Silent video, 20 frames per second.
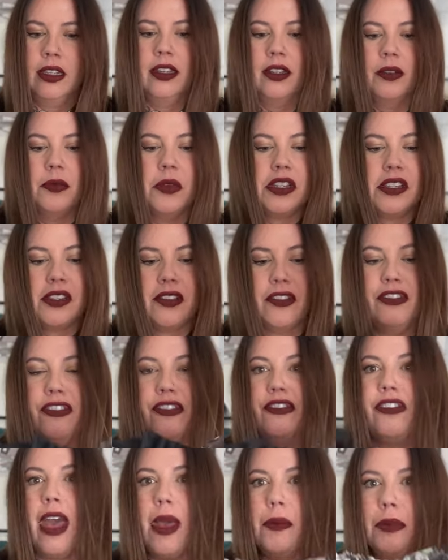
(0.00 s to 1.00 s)
which is a
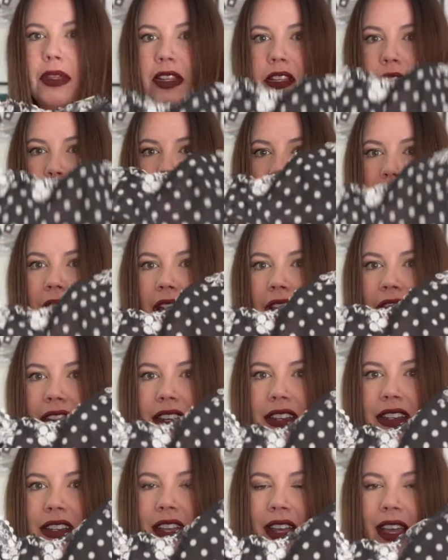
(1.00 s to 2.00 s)
fabulous
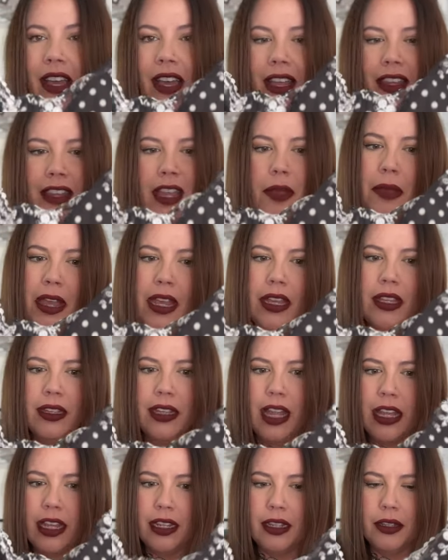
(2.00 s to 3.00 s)
brand. They make
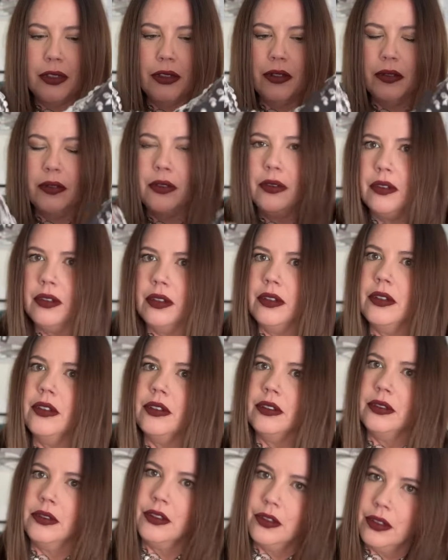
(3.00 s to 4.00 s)
like,
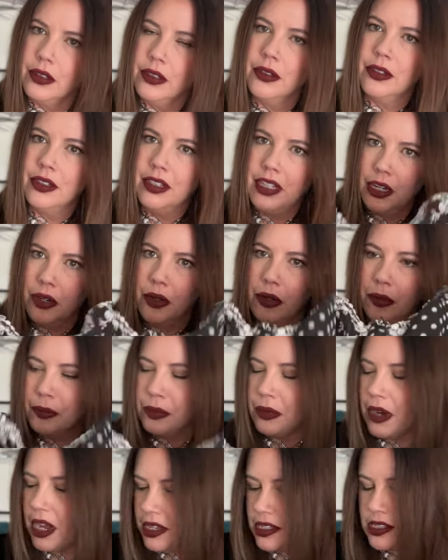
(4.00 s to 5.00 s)
you know,
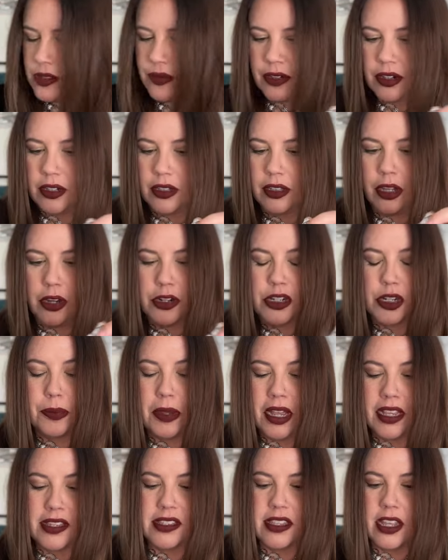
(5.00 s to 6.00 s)
bras for larger
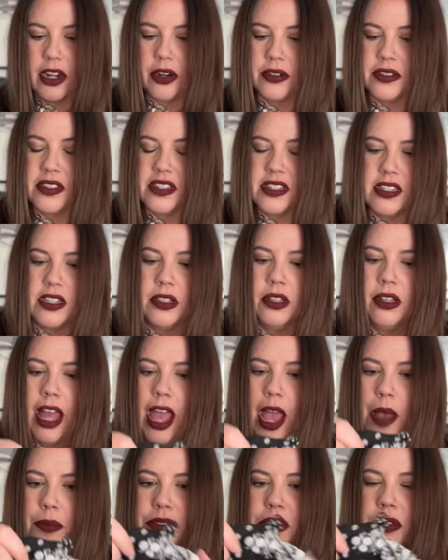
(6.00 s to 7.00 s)
busts that are still
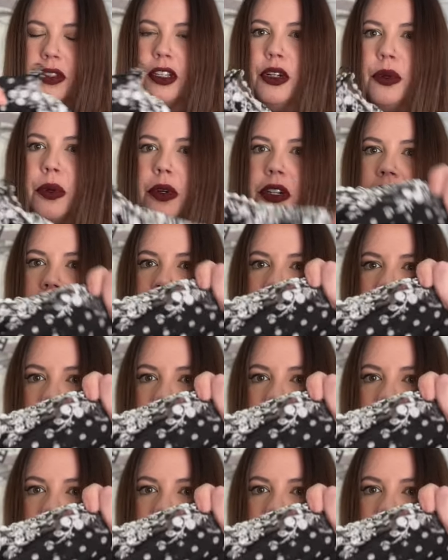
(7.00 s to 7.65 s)
absolutely gorgeous.